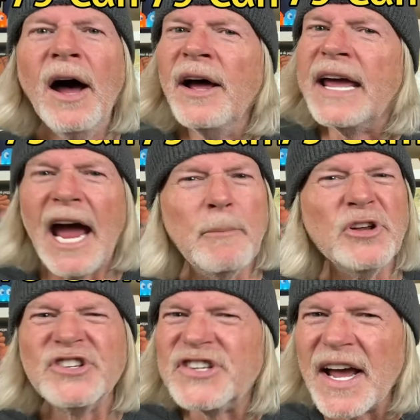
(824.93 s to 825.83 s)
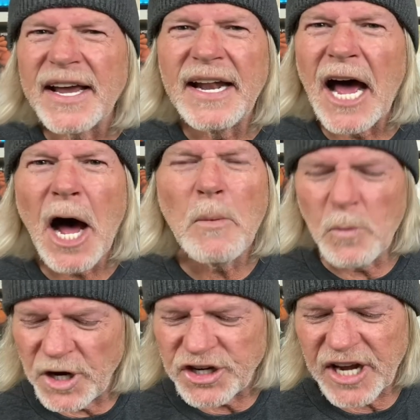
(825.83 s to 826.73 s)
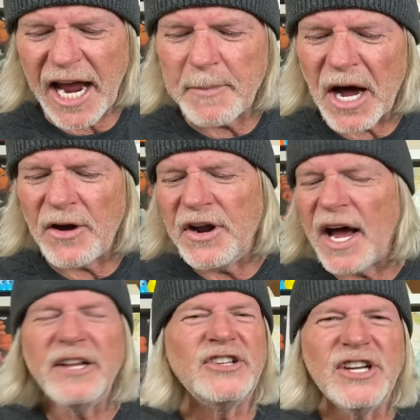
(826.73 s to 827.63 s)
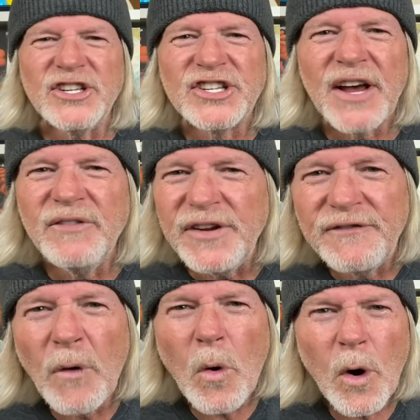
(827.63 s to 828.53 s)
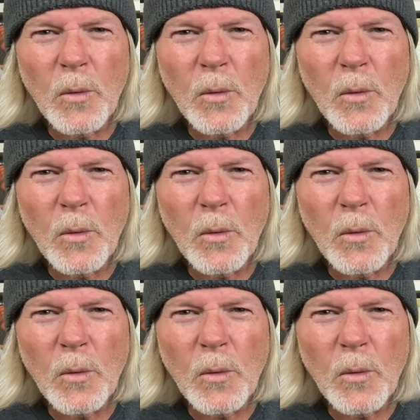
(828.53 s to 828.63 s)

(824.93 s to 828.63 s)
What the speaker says: Camel's second album, which came out in 1974,